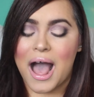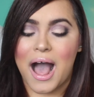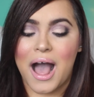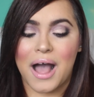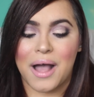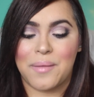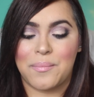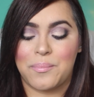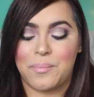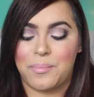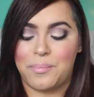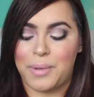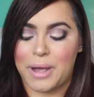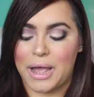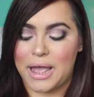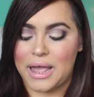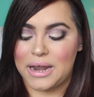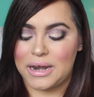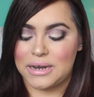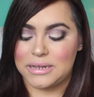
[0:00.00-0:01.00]

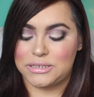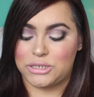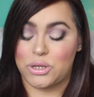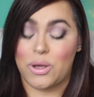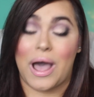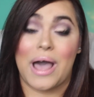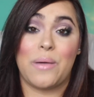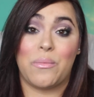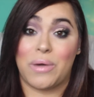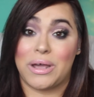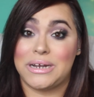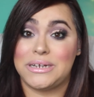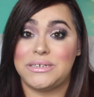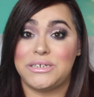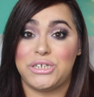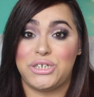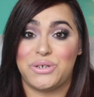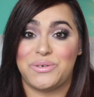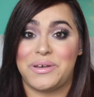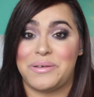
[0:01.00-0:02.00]
But so I wanted
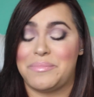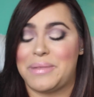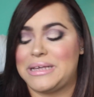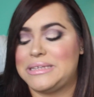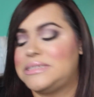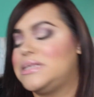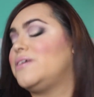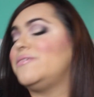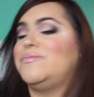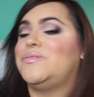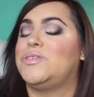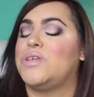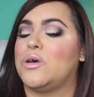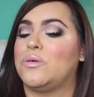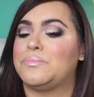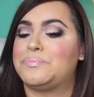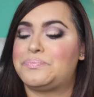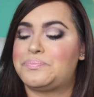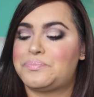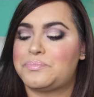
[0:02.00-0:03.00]
to do it myself.
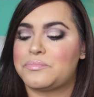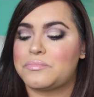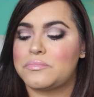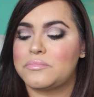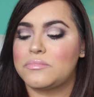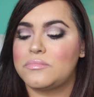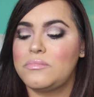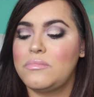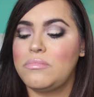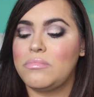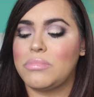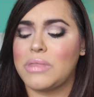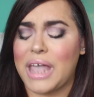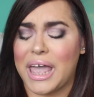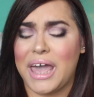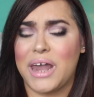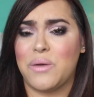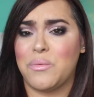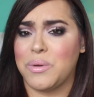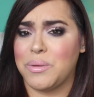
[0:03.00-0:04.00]
So
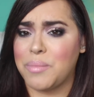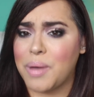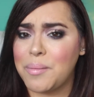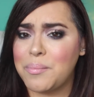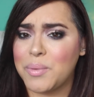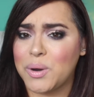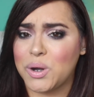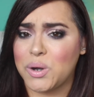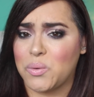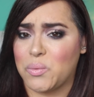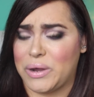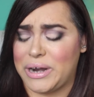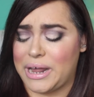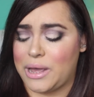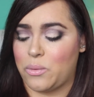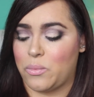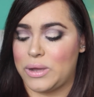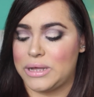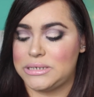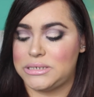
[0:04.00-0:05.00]
I had remembered when
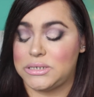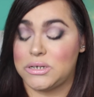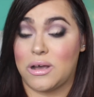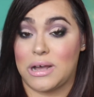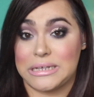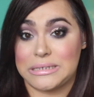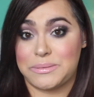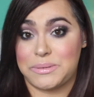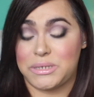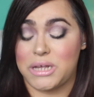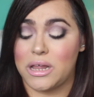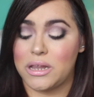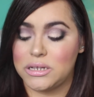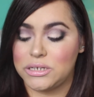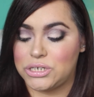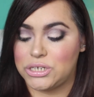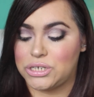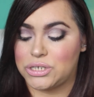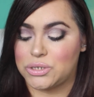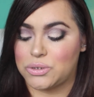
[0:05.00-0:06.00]
I went to
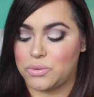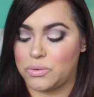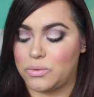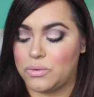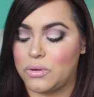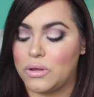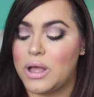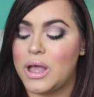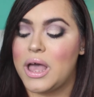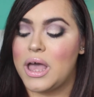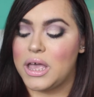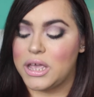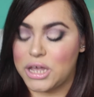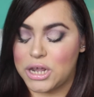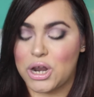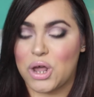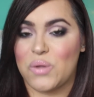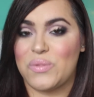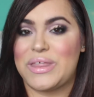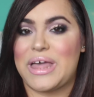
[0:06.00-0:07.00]
cosmetology school,
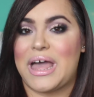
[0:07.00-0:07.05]
you know,